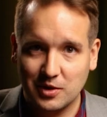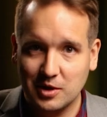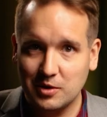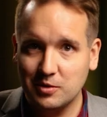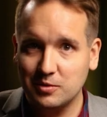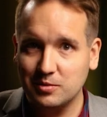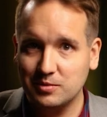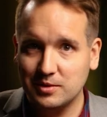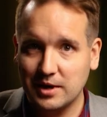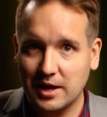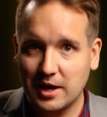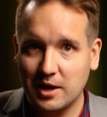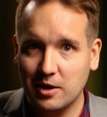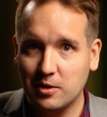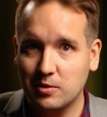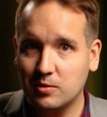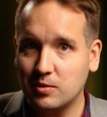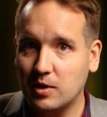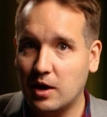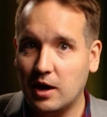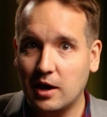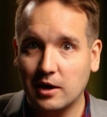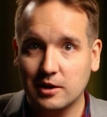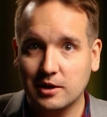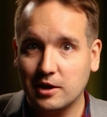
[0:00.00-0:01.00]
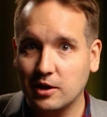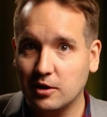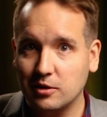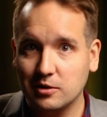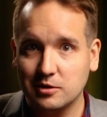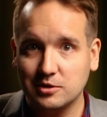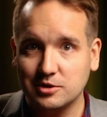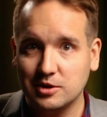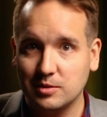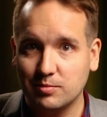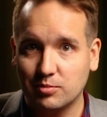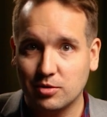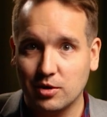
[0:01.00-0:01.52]
Well, now
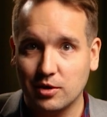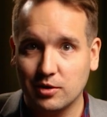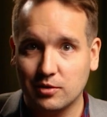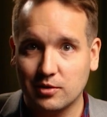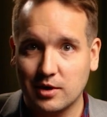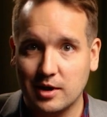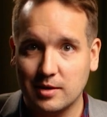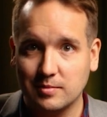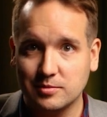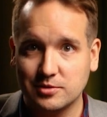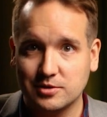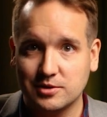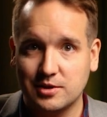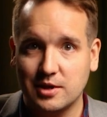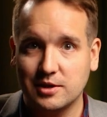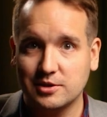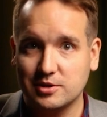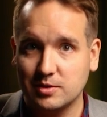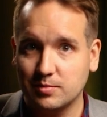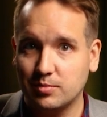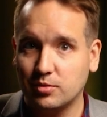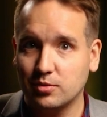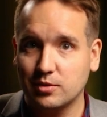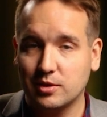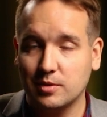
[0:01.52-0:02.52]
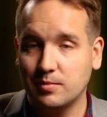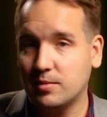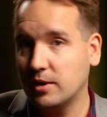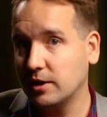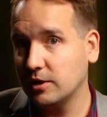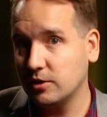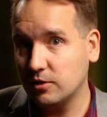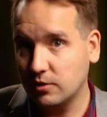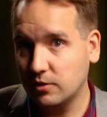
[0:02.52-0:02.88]
archaeology programs, they're supported by